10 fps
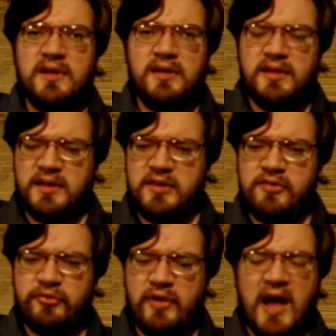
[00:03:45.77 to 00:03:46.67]

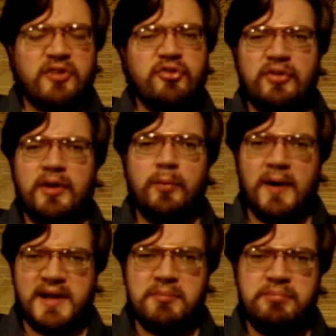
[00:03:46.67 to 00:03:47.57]
is actually
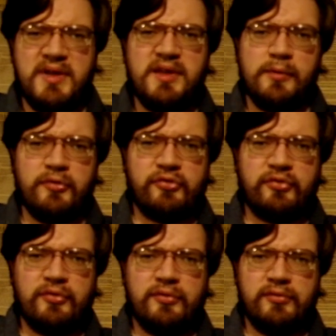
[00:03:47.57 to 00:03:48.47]
quite ambiguous.
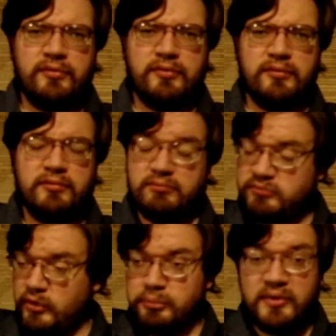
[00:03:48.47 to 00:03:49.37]

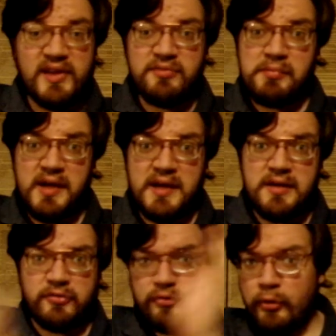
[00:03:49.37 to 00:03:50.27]
Don't believe me,
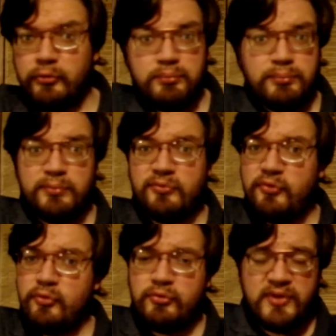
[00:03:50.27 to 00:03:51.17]
don't
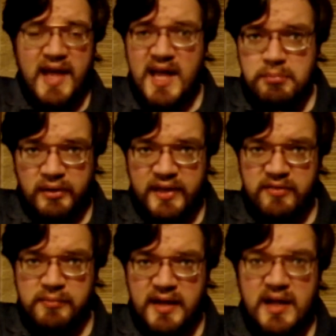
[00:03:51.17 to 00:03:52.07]
you dare believe
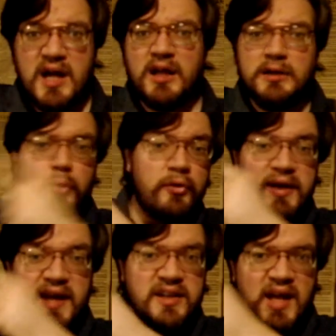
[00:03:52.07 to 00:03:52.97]
me, look
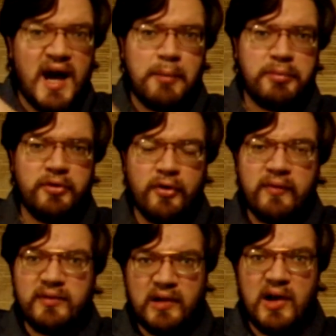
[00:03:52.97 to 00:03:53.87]
it up. You're
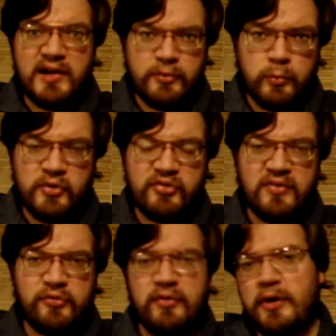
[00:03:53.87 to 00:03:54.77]
online, you're watching
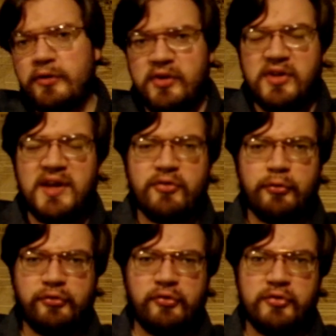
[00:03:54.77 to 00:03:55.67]
this video, you can get to a
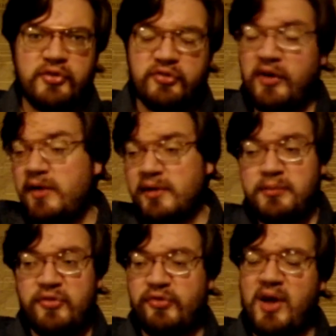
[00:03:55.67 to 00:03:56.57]
search engine, I
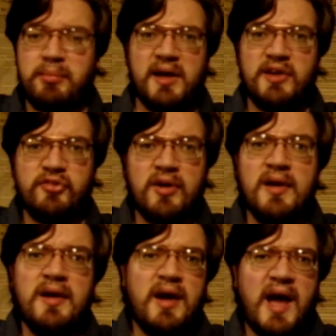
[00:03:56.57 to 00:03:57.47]
recommend Startpage,
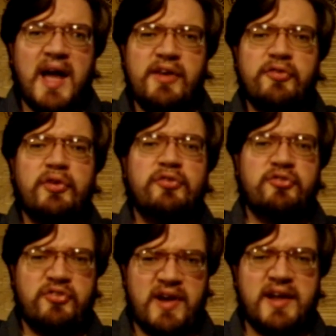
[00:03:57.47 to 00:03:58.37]
and
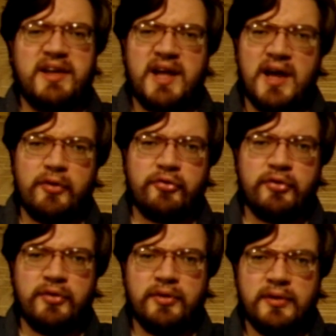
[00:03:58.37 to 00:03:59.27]
check it out.
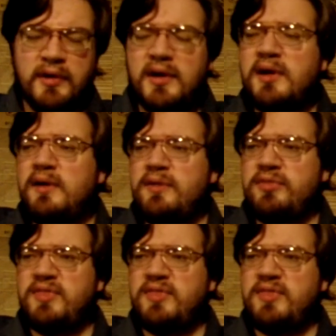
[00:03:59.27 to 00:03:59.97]
The